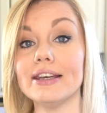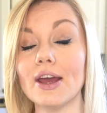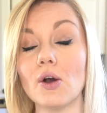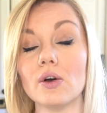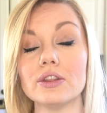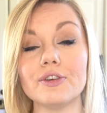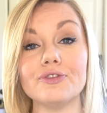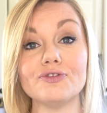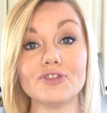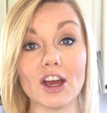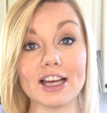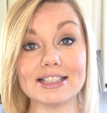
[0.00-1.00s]
Now, the
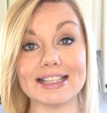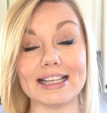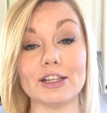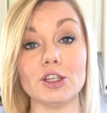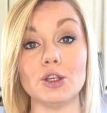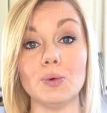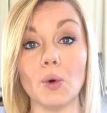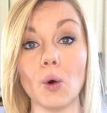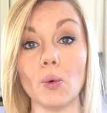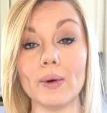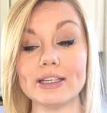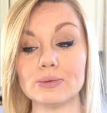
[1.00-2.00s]
first thing that you
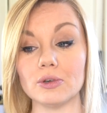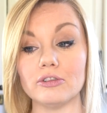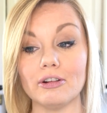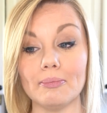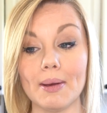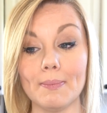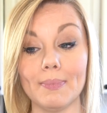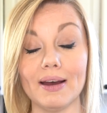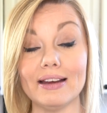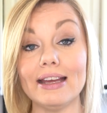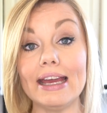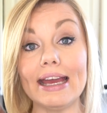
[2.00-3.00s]
always want to
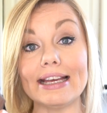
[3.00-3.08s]
remember